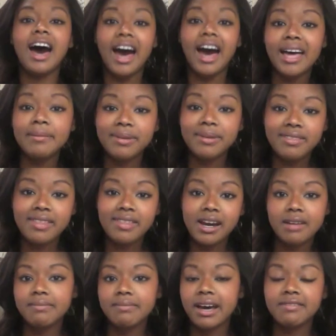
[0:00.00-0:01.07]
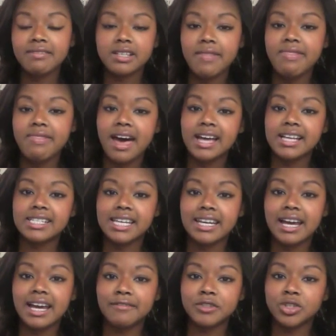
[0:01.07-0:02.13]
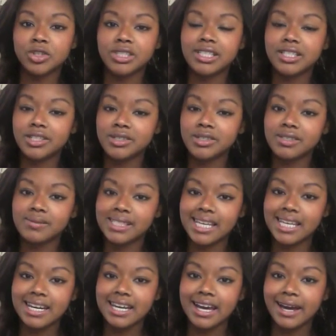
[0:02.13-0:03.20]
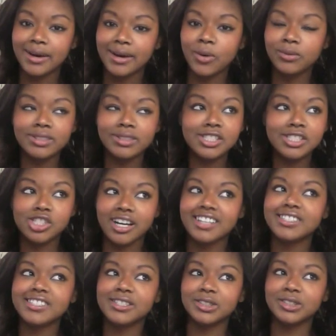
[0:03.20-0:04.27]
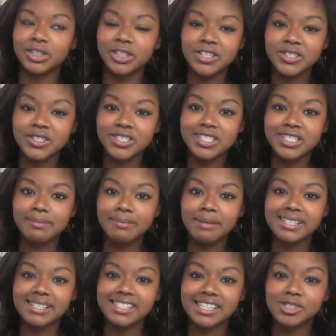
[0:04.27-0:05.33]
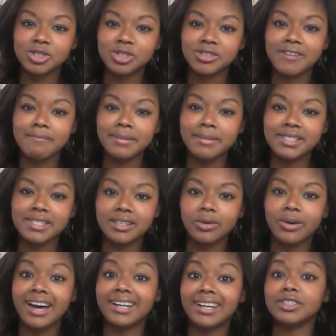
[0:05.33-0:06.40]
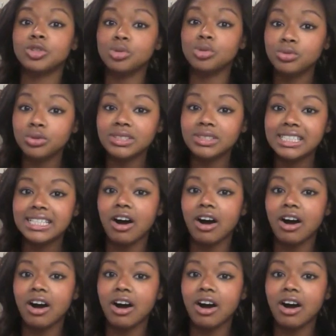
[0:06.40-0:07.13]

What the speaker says: I've been there, I've done that, and after years of skating, I only just learned maybe 6 or 7 months ago how to truly,